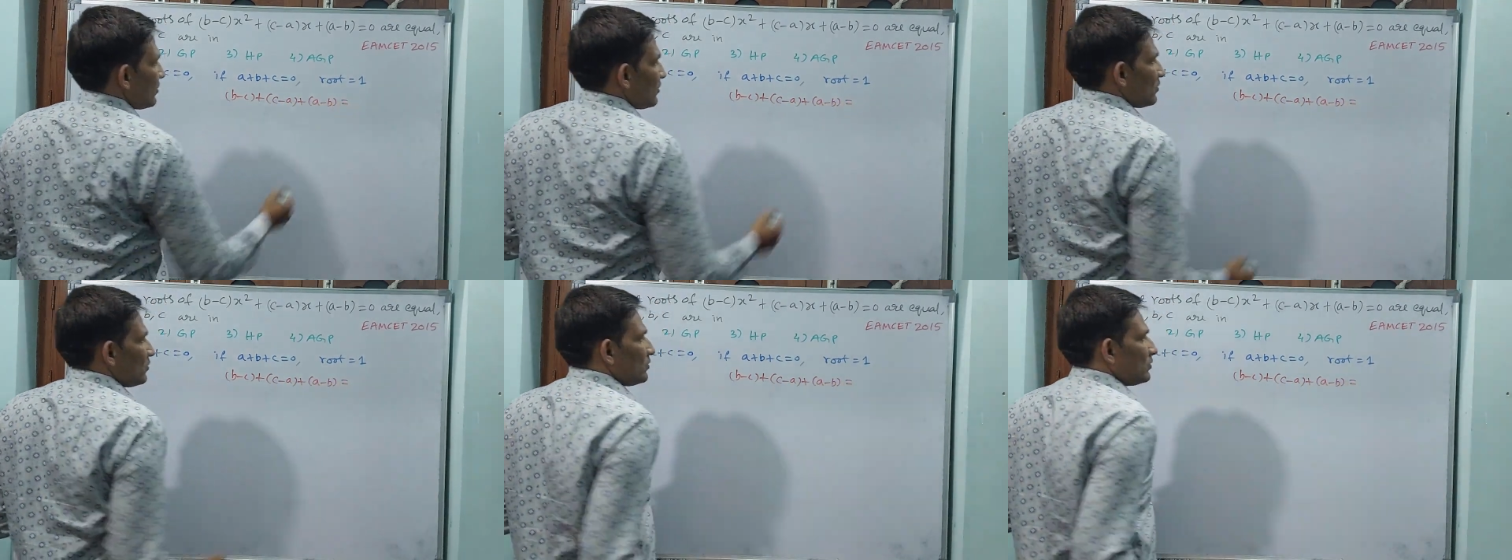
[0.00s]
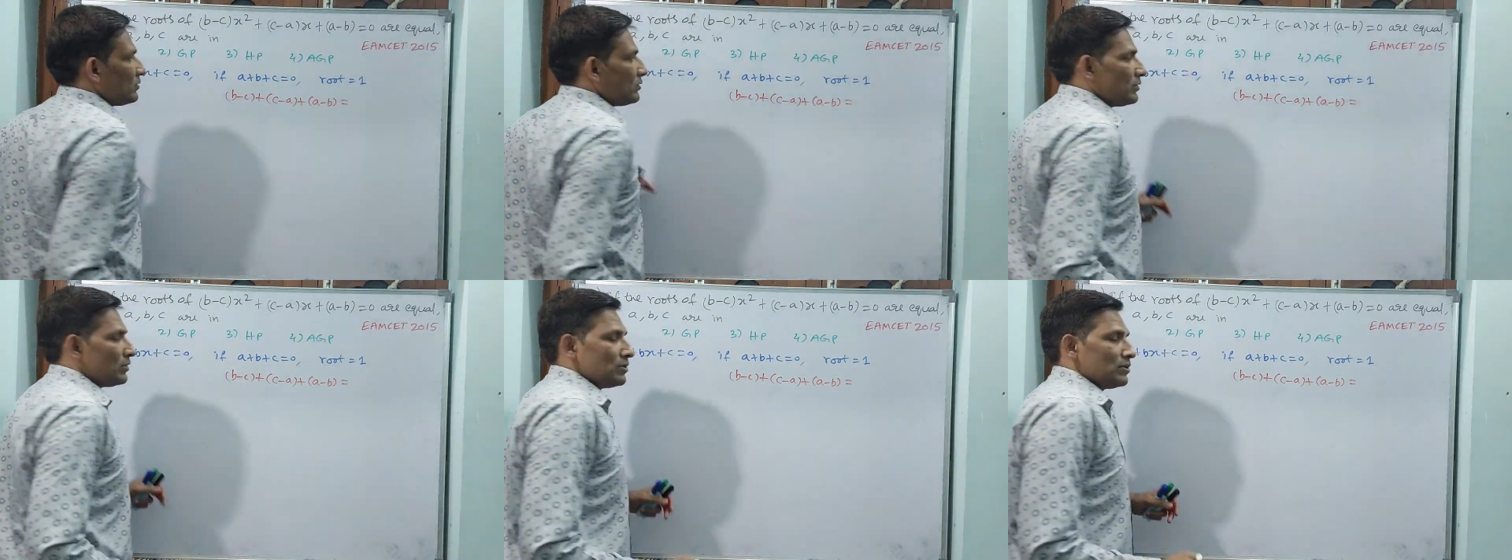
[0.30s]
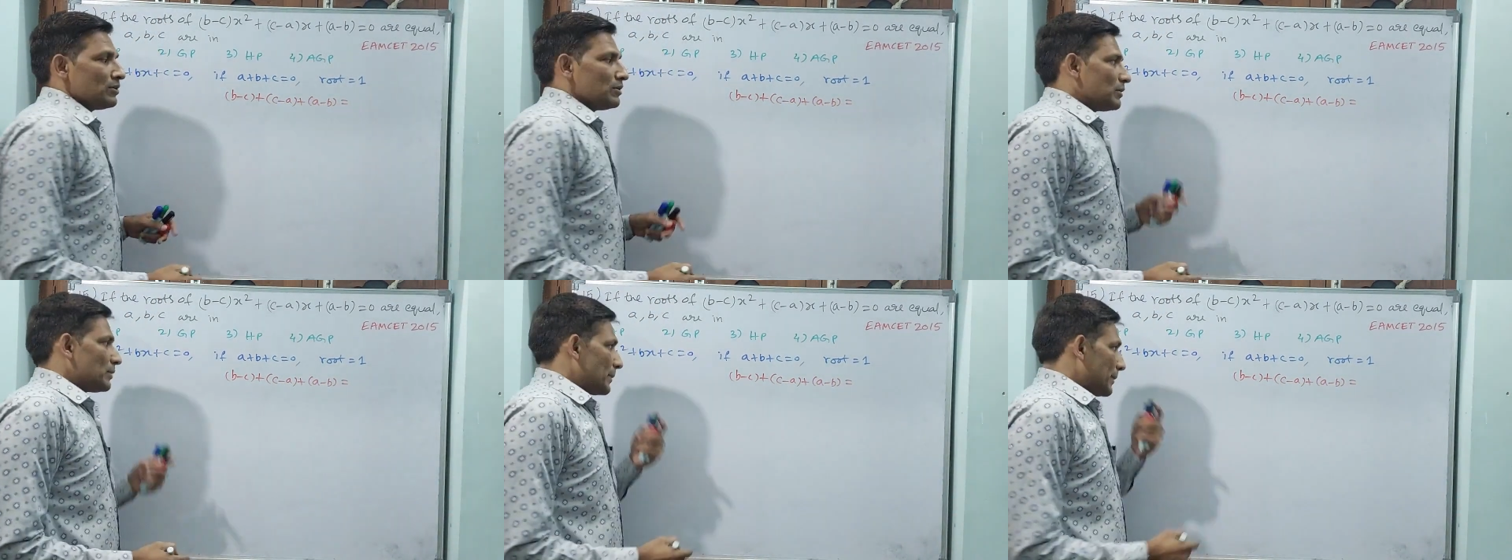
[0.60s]
to.
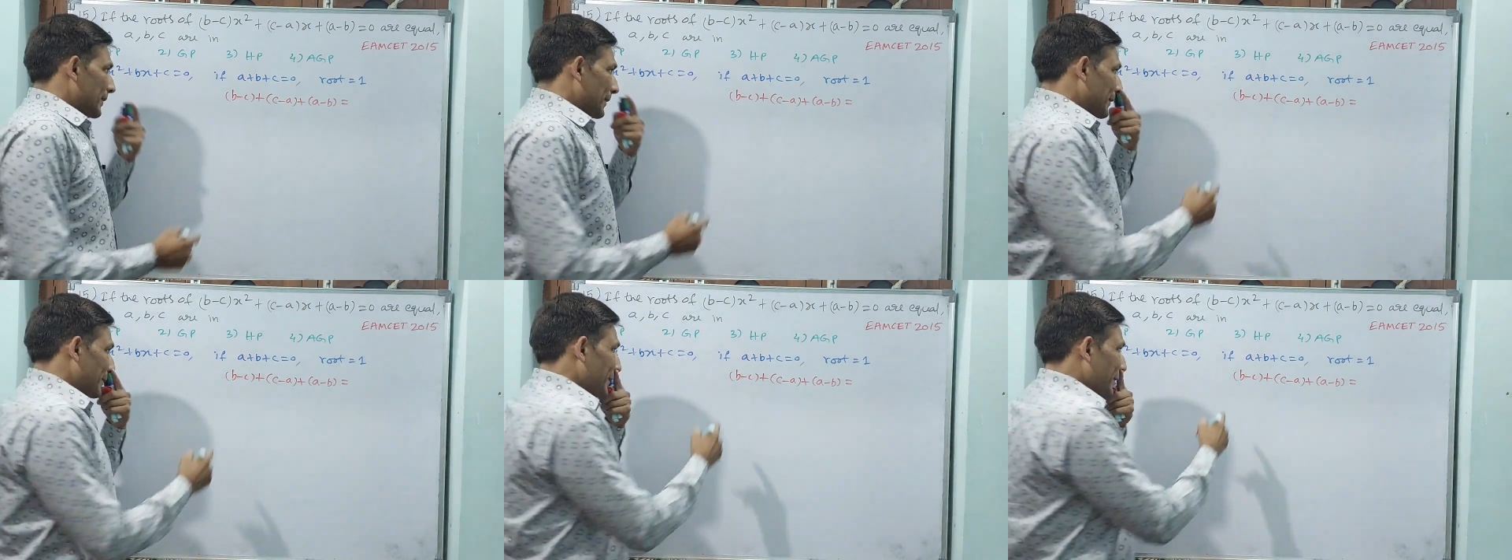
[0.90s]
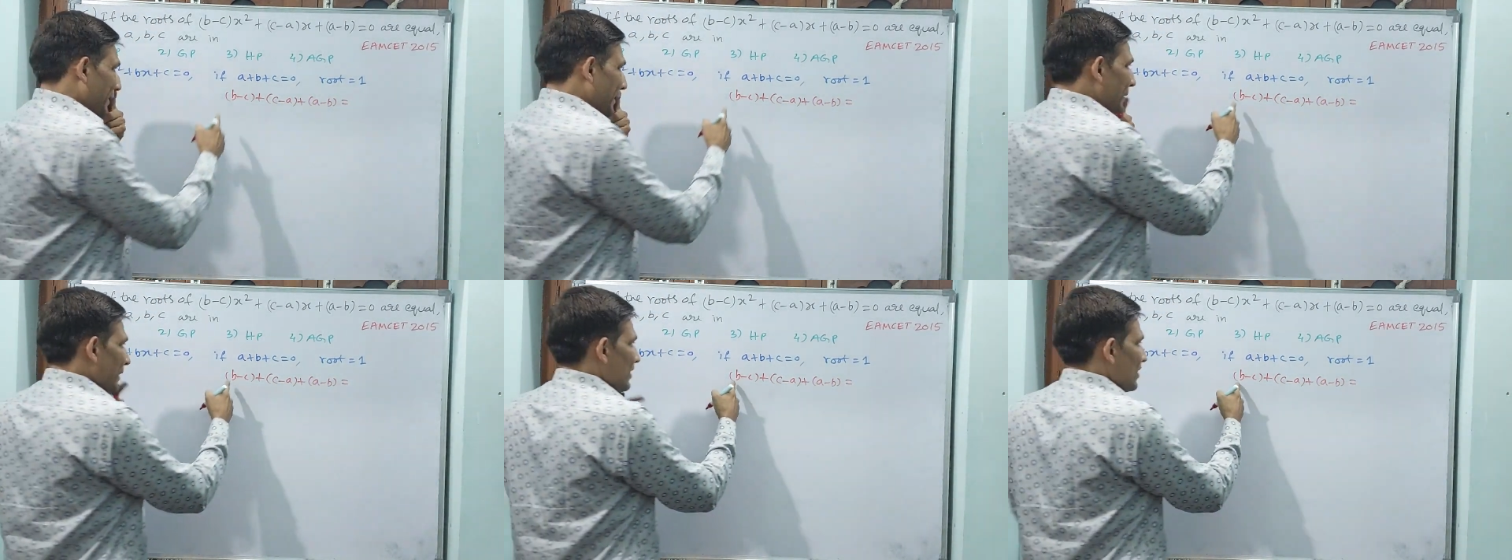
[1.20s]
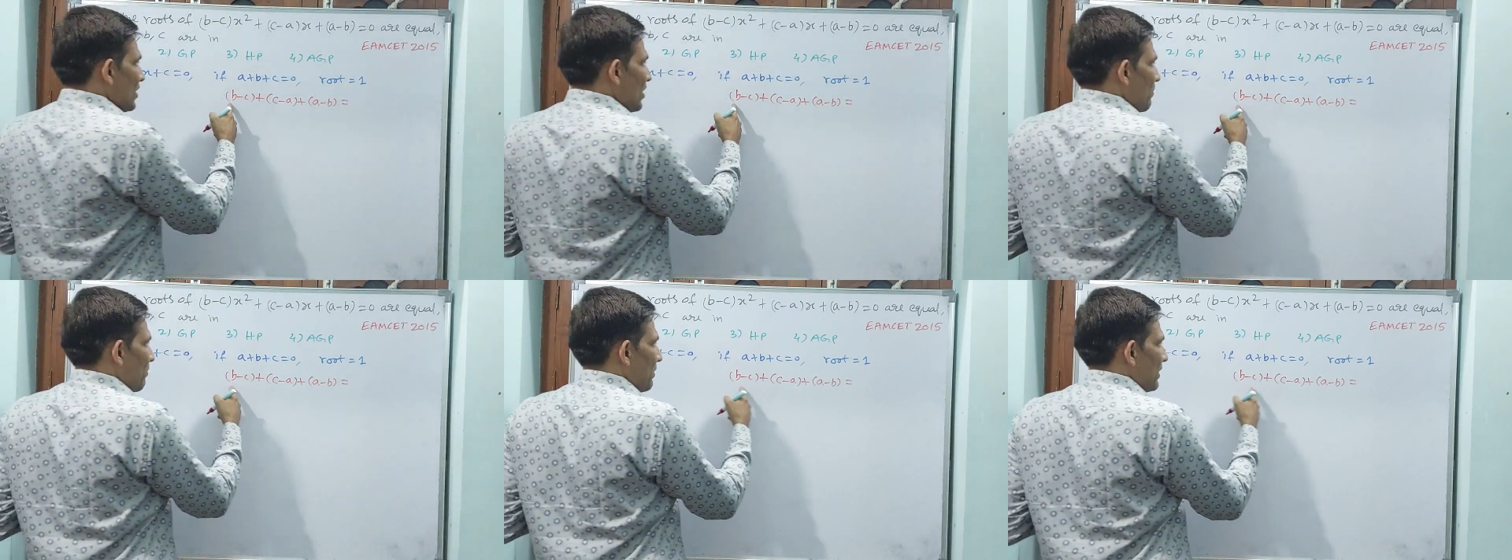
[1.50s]
Okay,
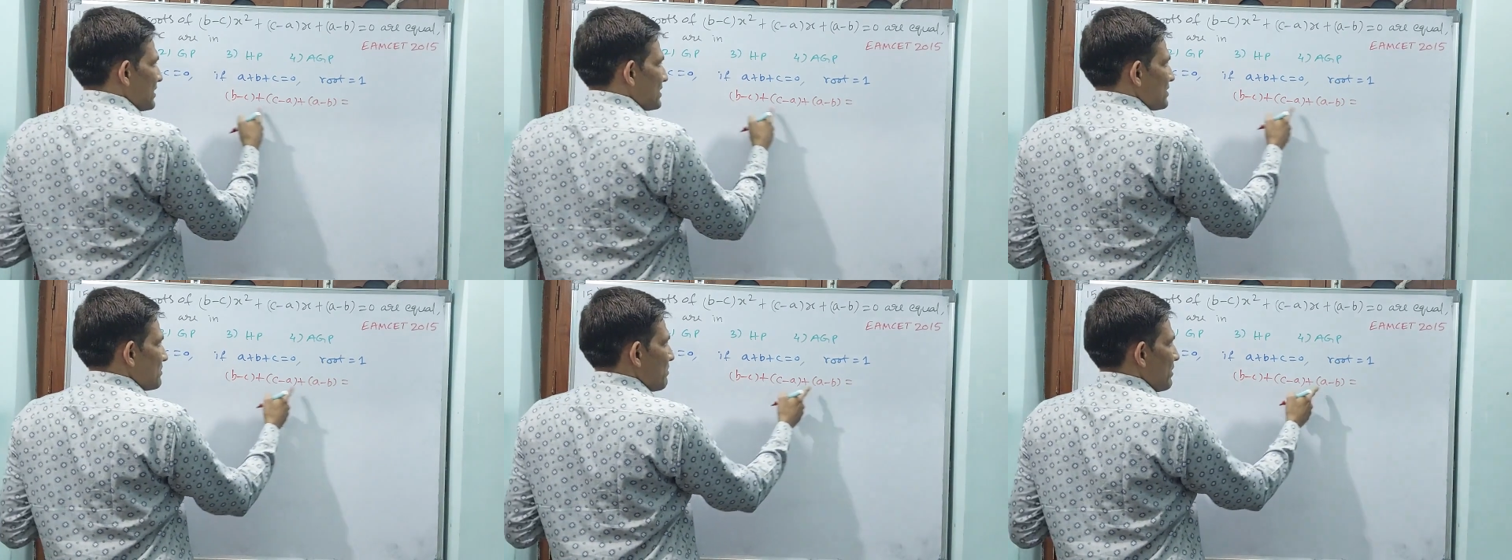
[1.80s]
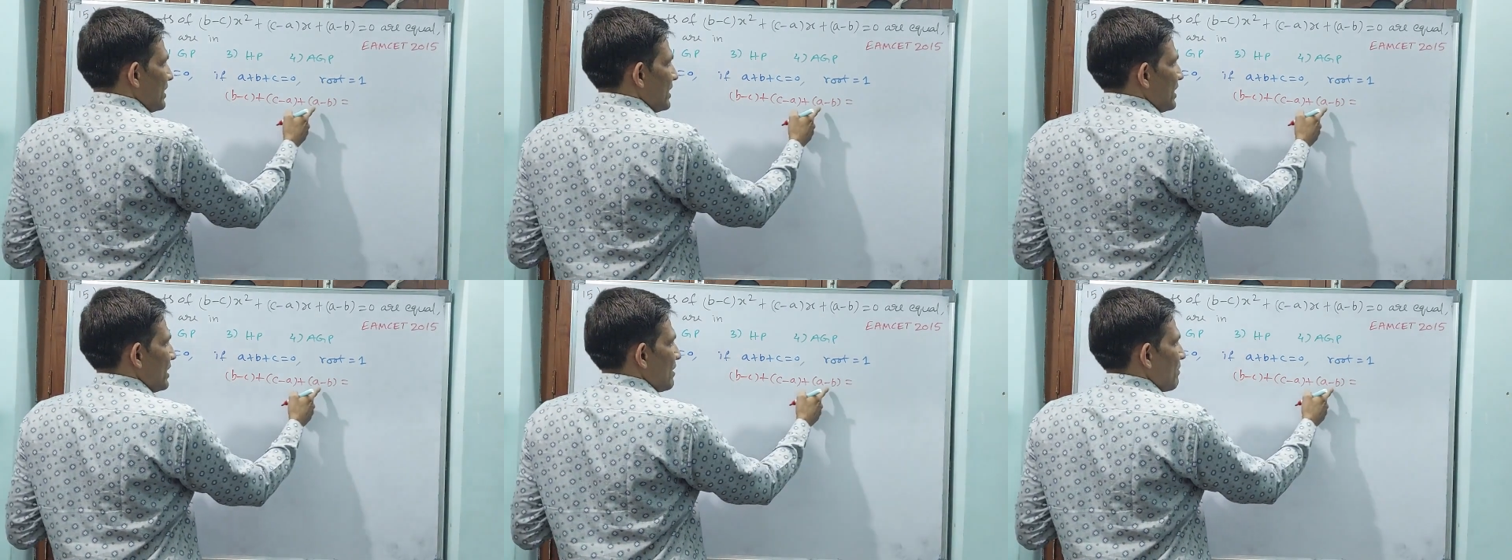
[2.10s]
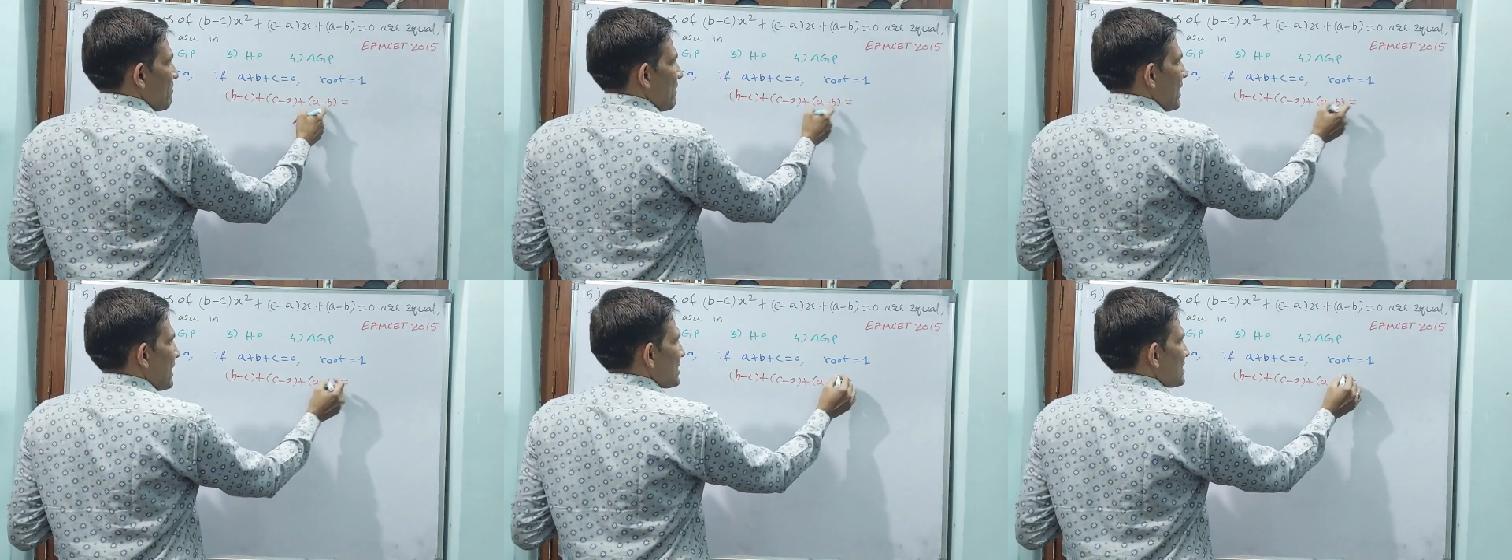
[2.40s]
plus b
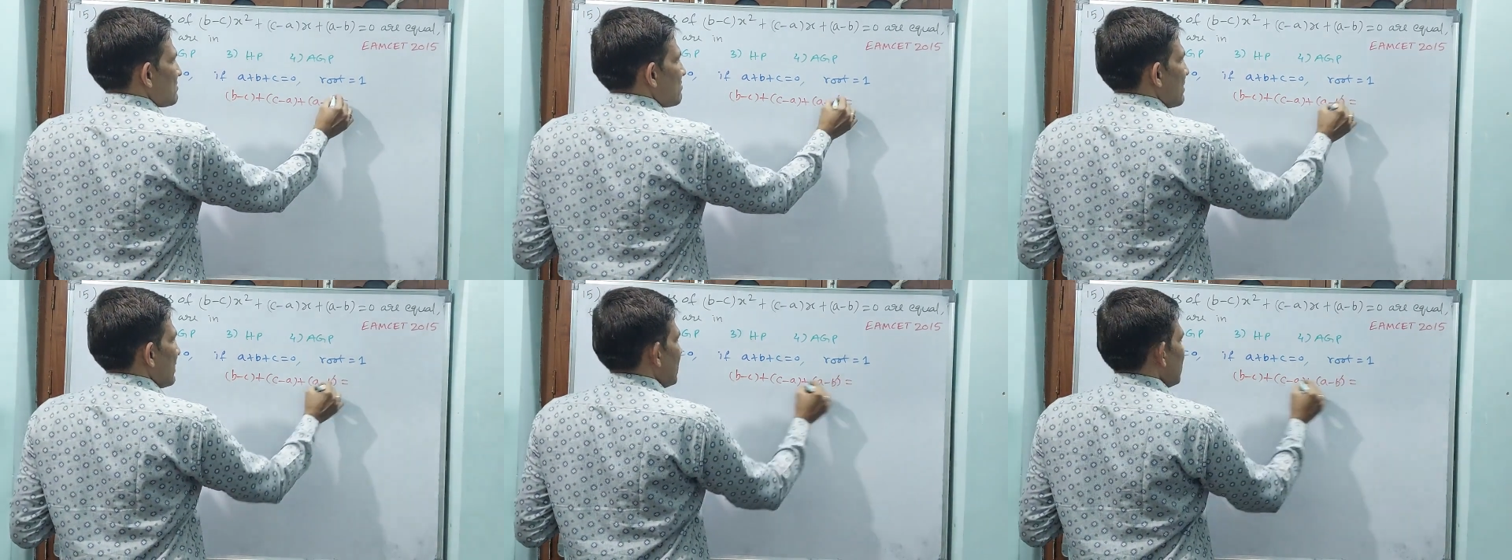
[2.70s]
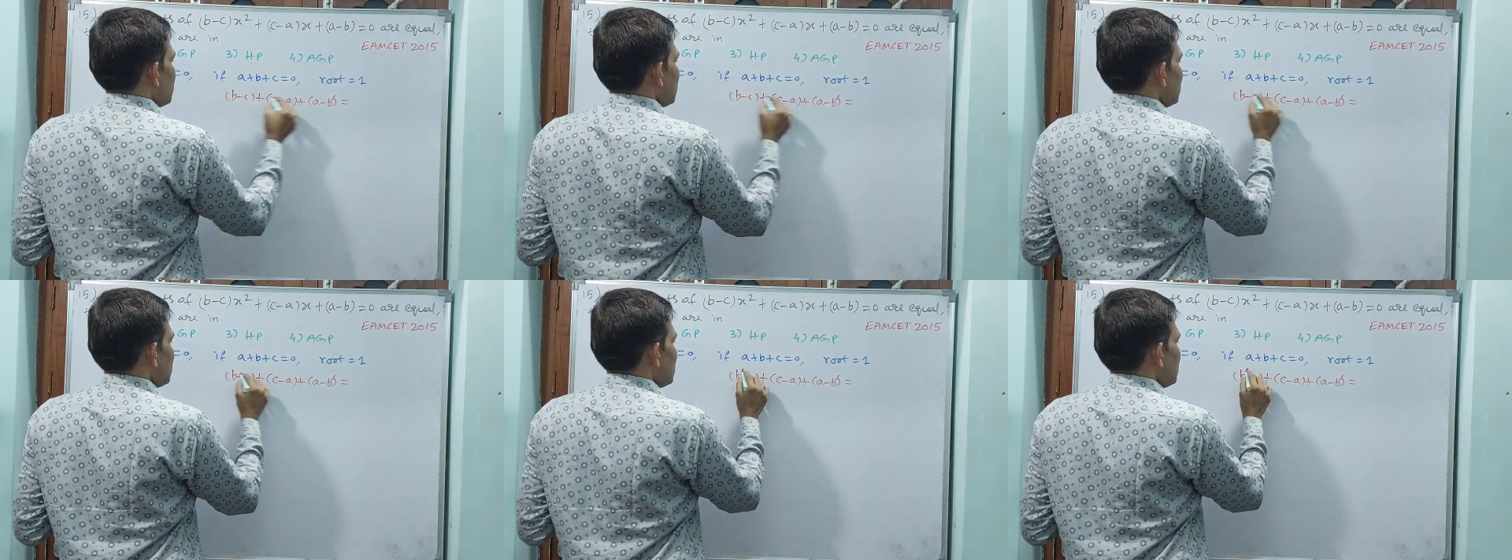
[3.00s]
minus b.